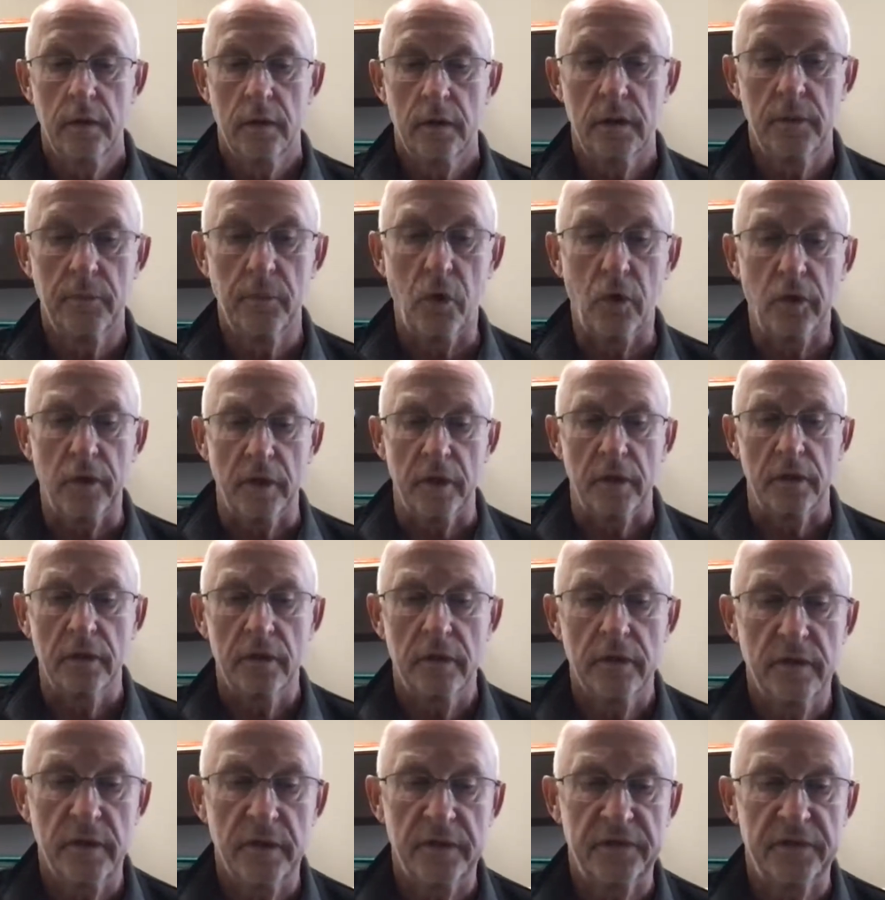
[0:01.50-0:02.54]
Good morning.
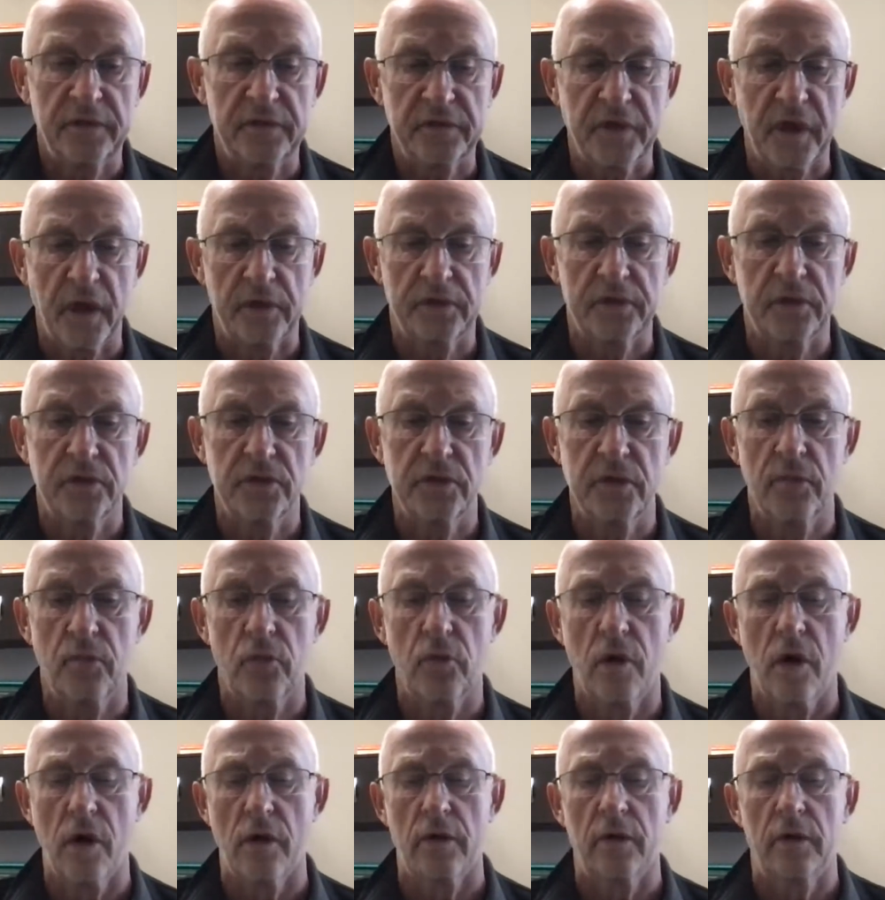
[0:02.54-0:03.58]
This is Dr. Jim
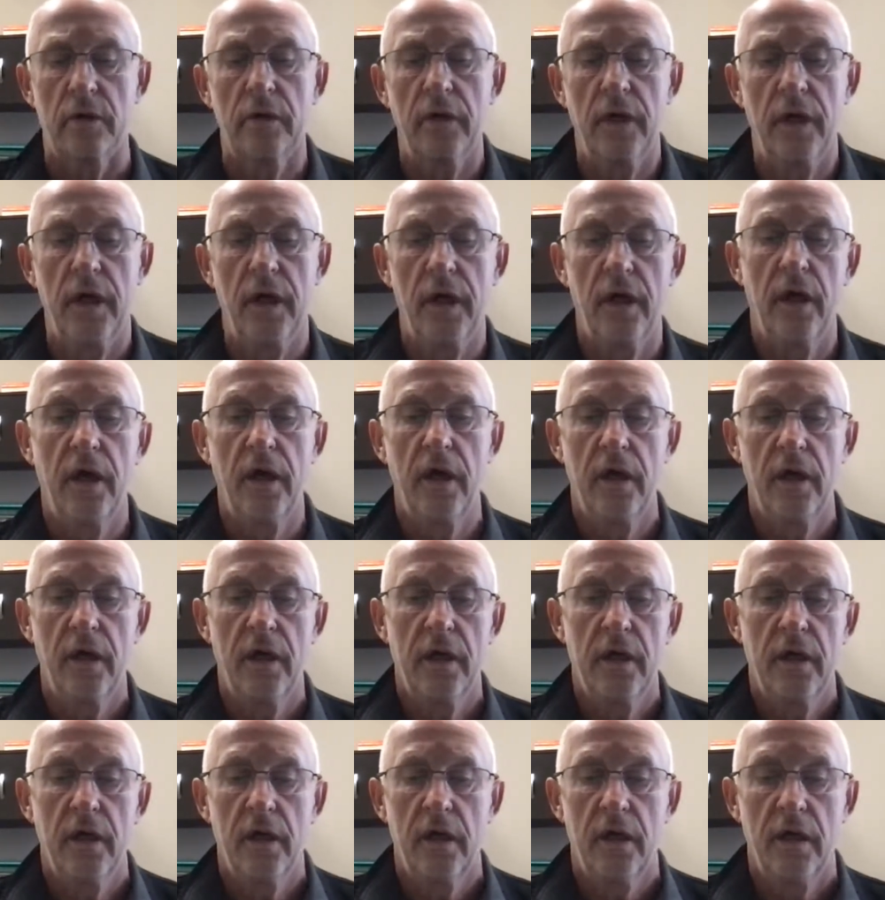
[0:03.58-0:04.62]
Waller
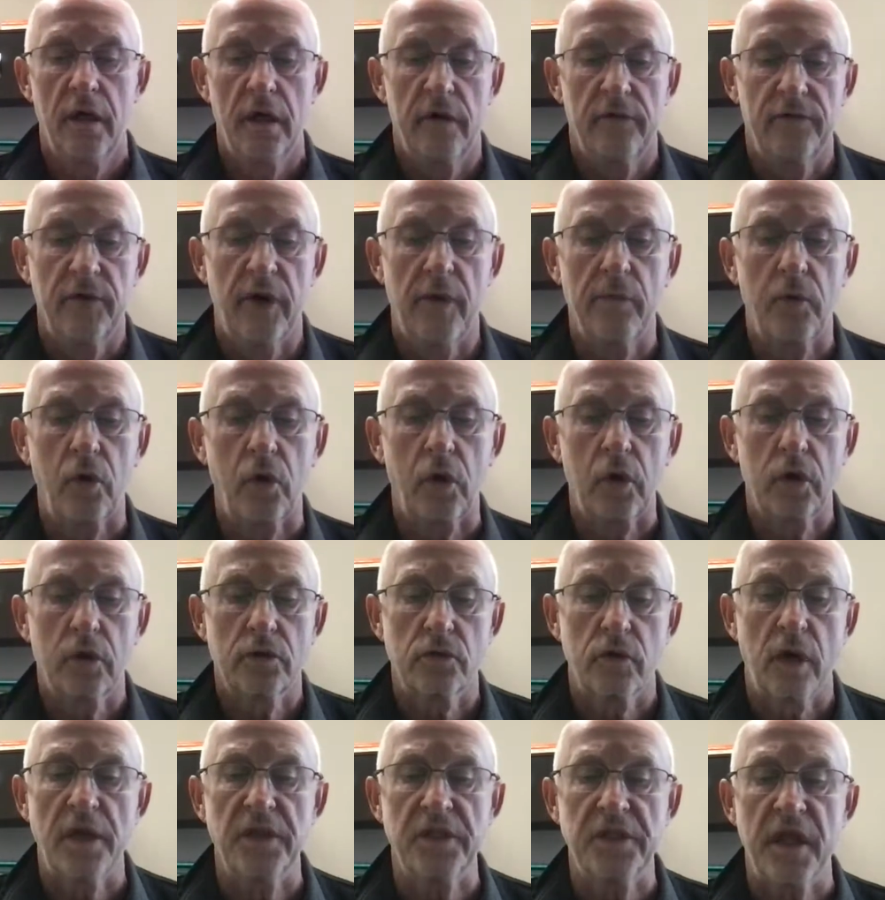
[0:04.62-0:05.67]
from
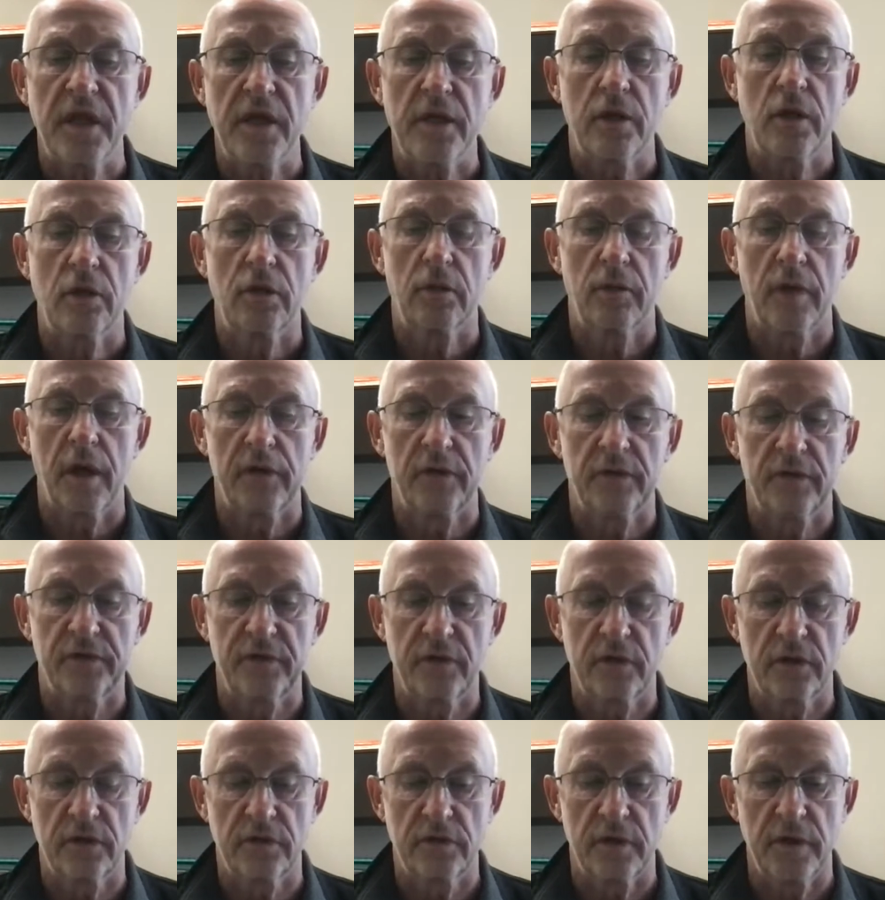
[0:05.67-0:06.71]
Tri-State Colorectal
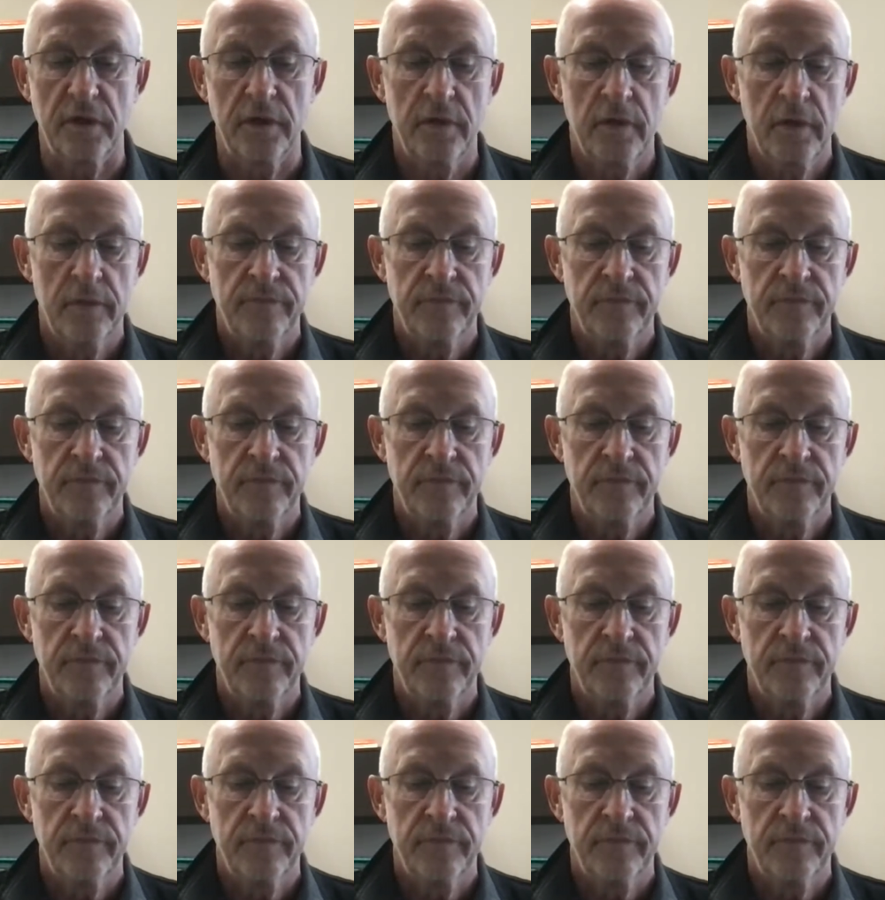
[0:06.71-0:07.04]
Surgery.